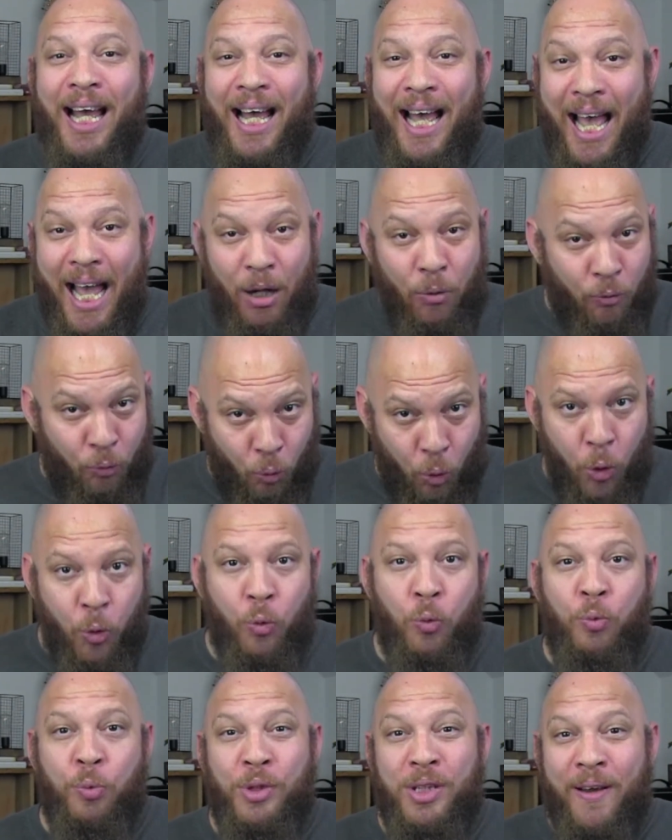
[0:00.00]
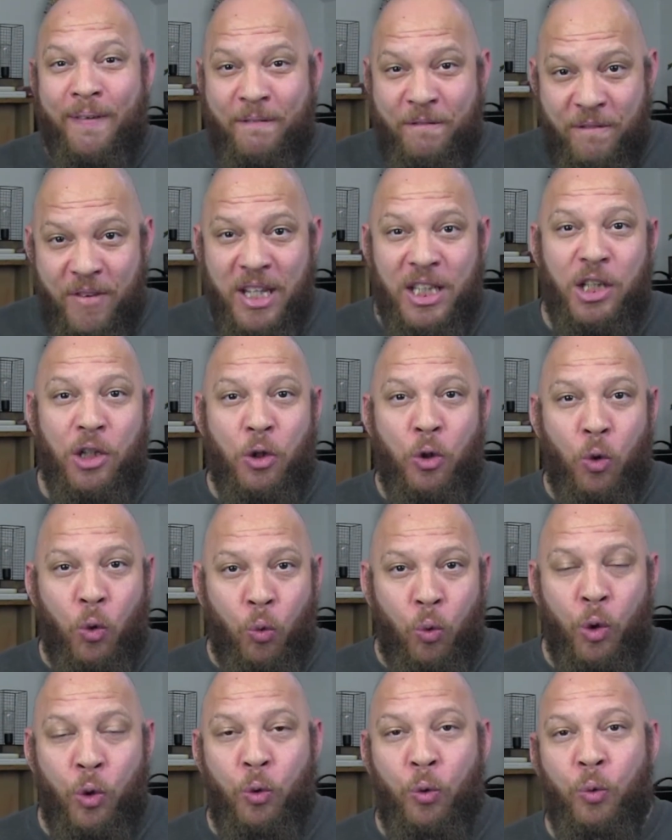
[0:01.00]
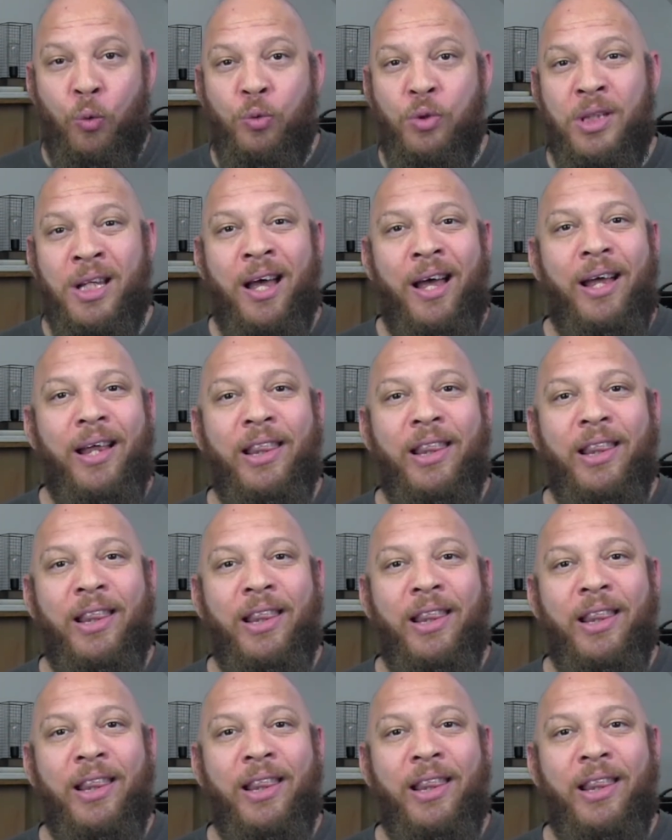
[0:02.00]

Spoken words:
had wounds, physical wounds,